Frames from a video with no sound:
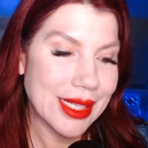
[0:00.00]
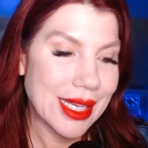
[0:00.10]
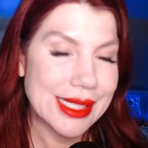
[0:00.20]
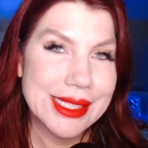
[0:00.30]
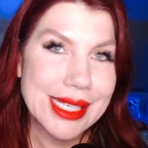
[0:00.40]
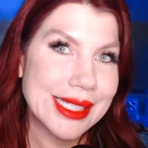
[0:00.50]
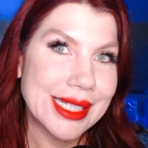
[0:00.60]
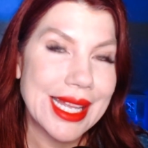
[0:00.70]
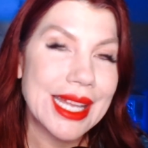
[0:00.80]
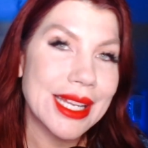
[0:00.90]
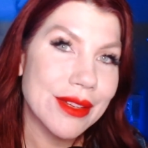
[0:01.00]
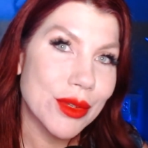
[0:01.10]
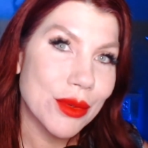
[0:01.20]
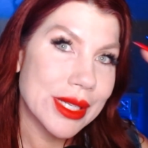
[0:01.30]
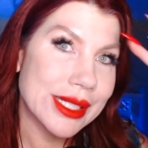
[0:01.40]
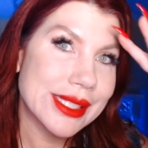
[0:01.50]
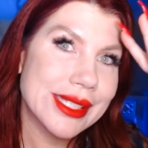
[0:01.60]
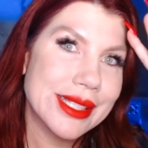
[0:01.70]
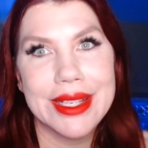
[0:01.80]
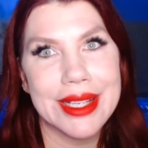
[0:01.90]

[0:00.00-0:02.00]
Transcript: Not assessing any of the risk,